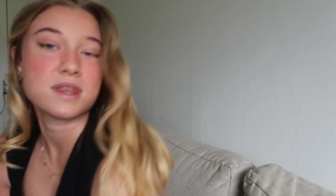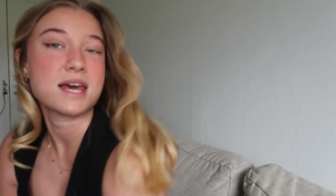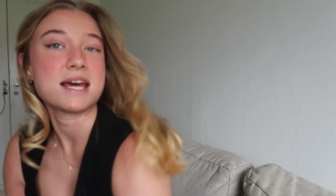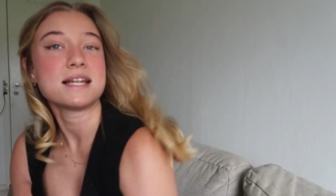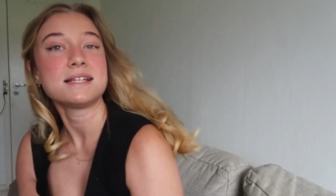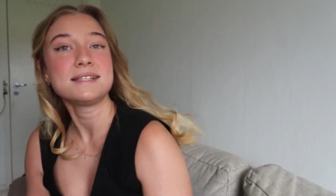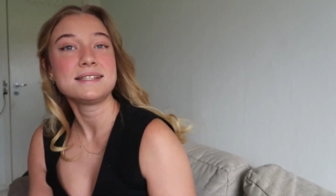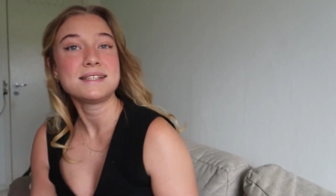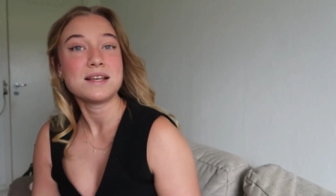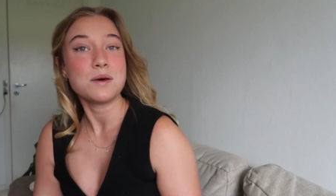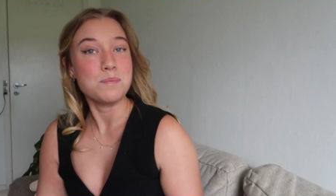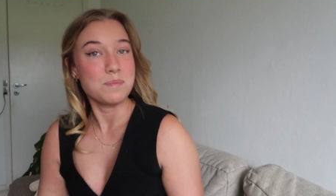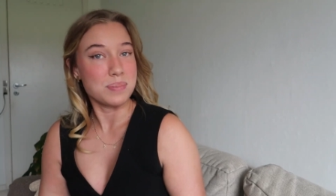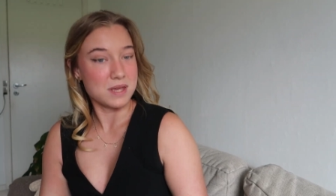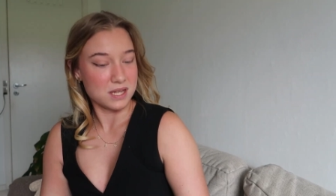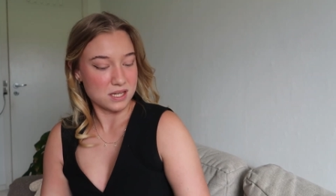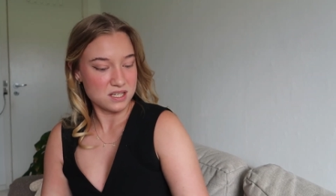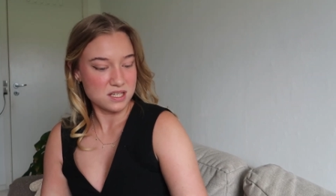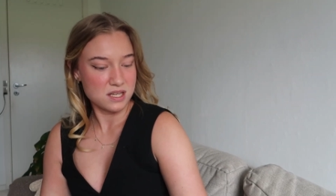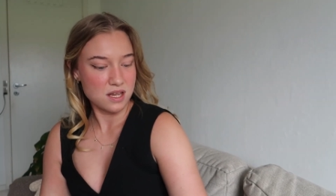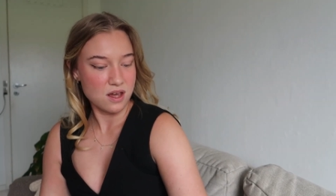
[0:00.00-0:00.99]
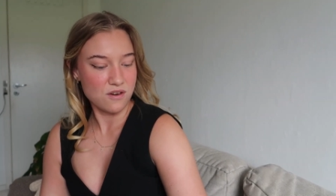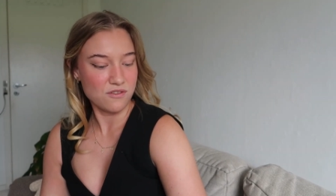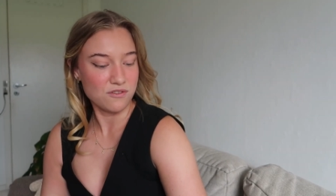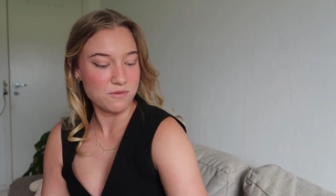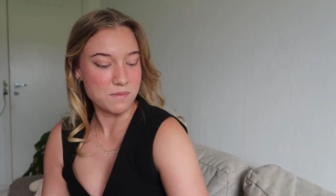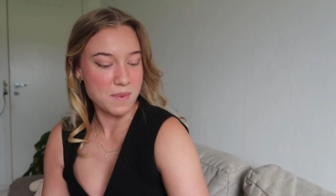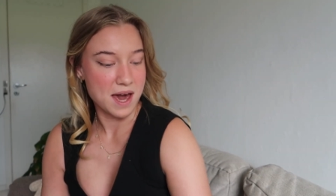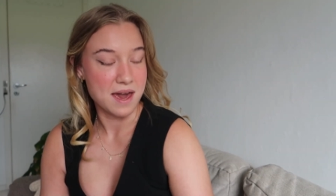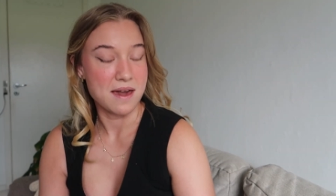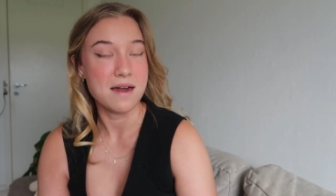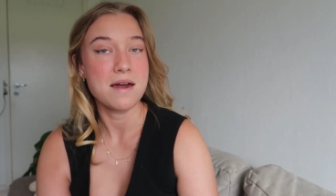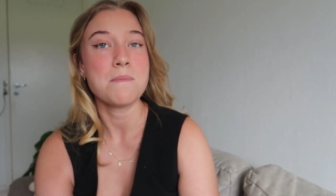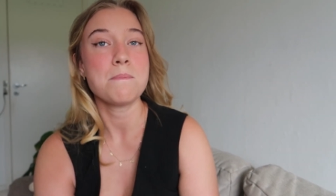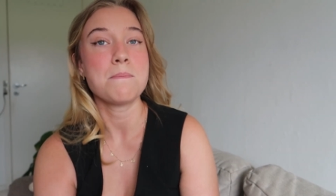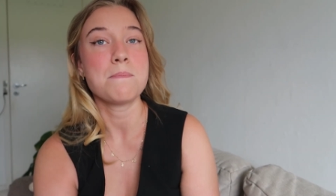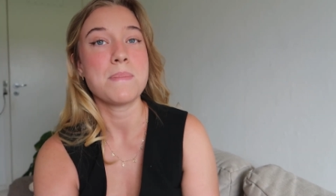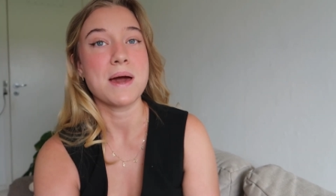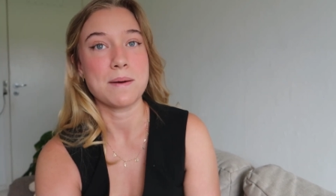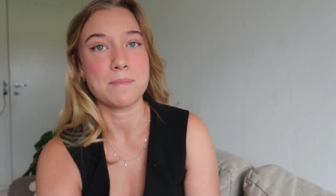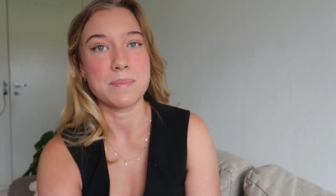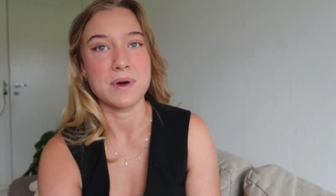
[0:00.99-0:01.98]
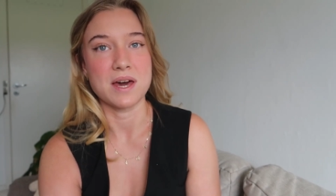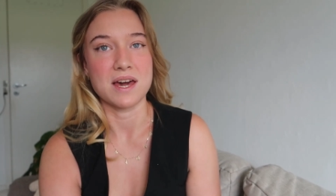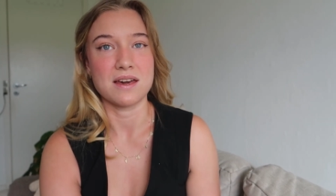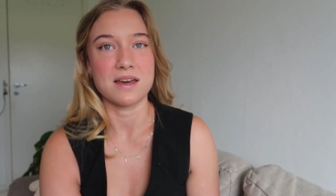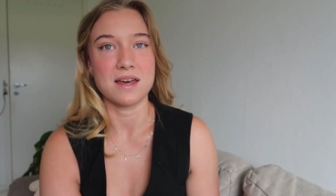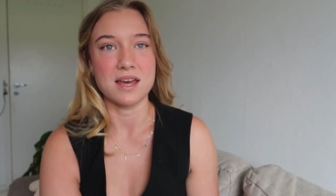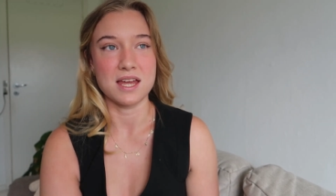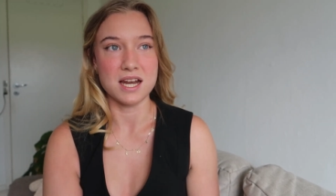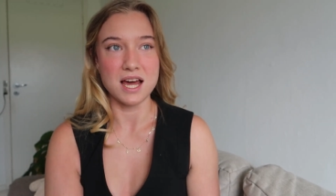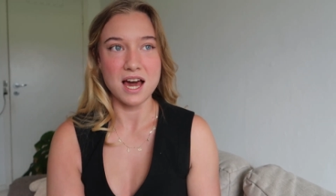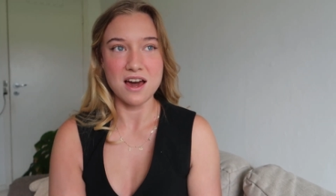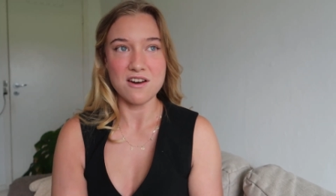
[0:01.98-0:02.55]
That's a bit of my backpack, and